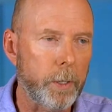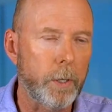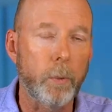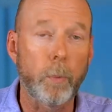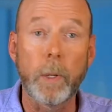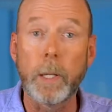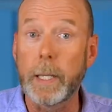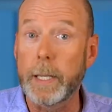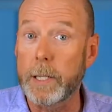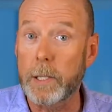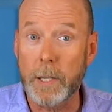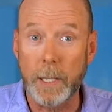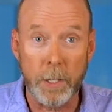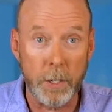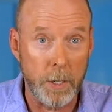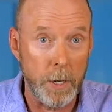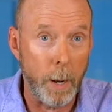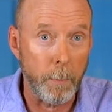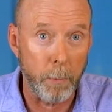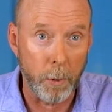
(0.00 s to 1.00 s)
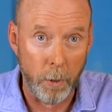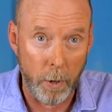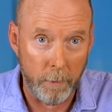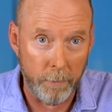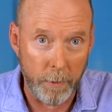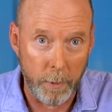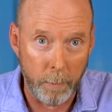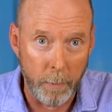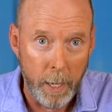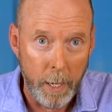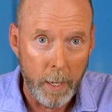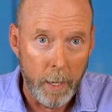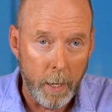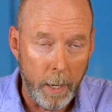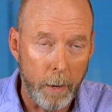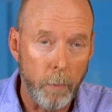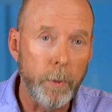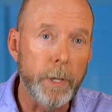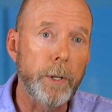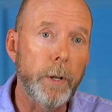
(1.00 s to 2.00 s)
to release this number of them,
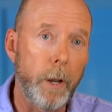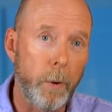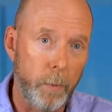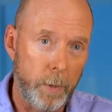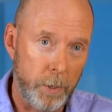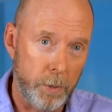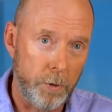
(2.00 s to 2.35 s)
and we